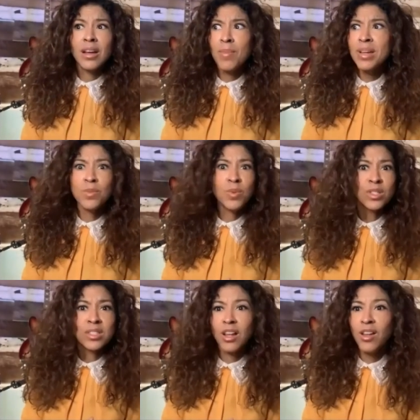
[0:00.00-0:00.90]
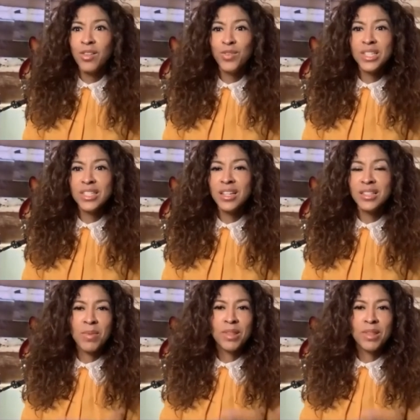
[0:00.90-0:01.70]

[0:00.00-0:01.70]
Am I supposed to tell all of these things? I mean, the